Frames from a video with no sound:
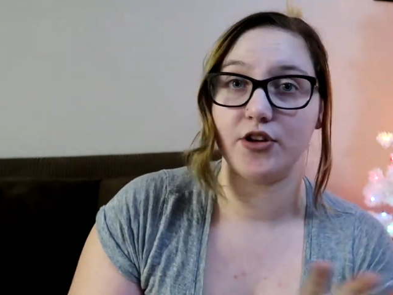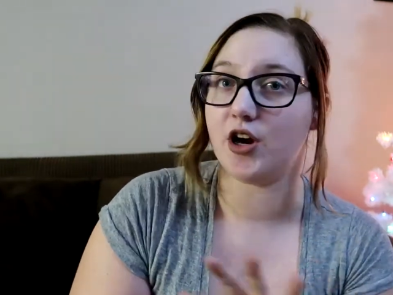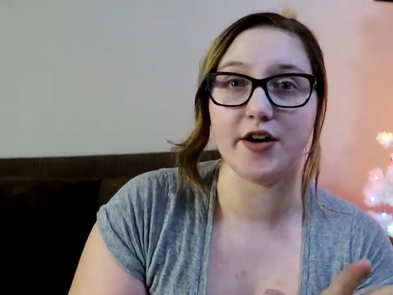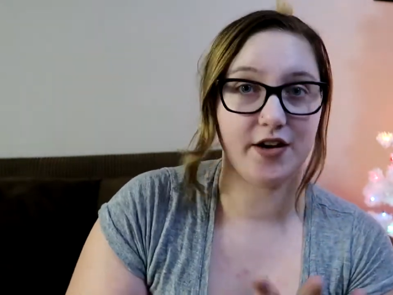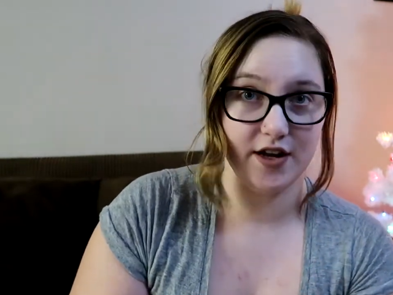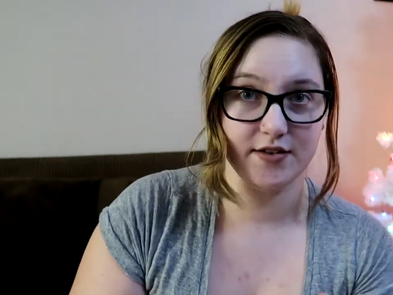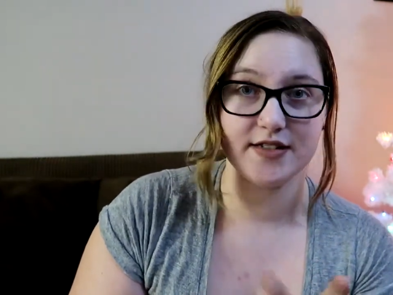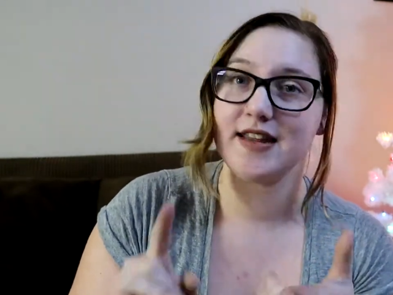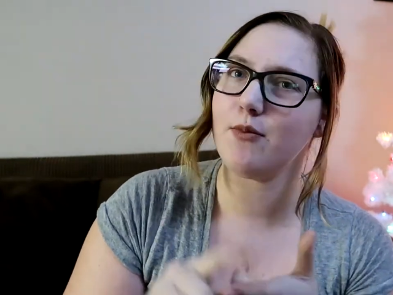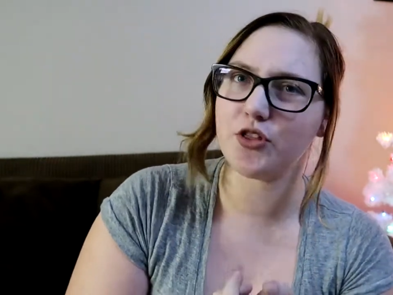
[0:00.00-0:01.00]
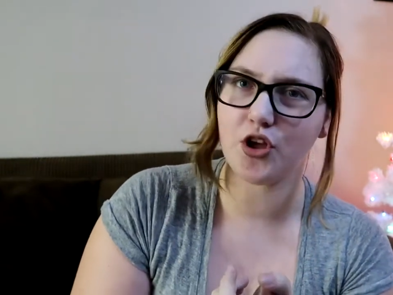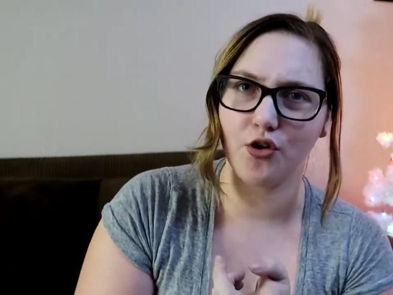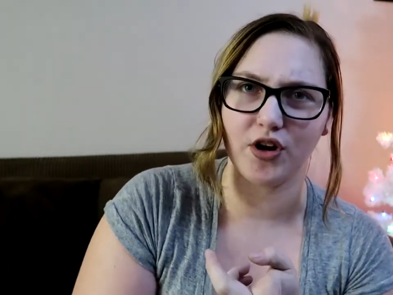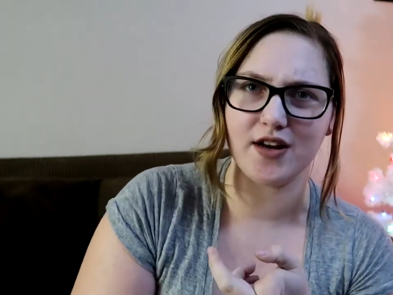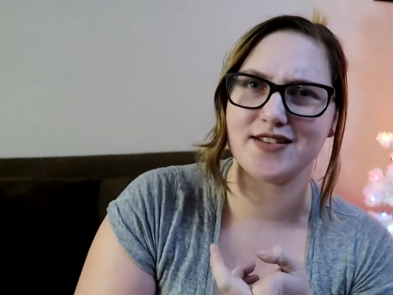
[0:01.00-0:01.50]
They're not a nut. Same with
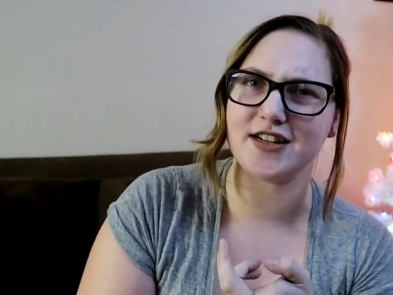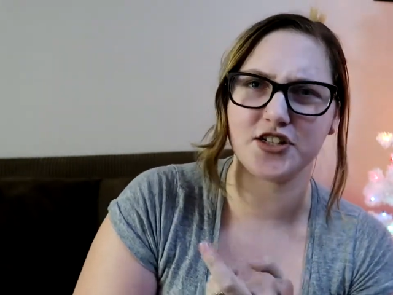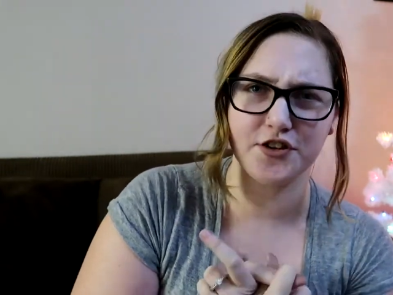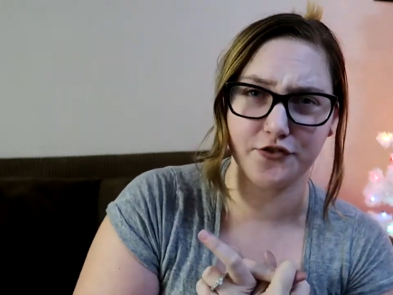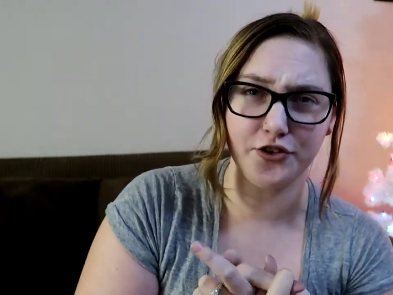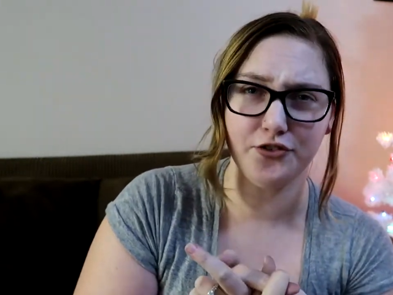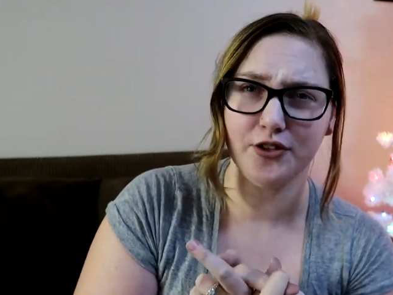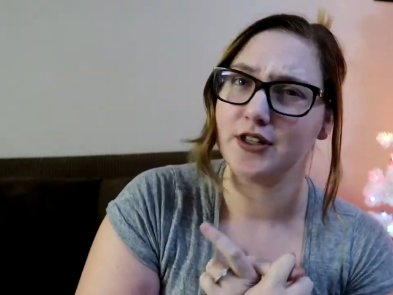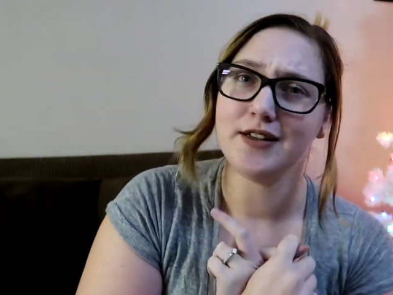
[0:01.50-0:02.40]
coconut. It's actually a fruit.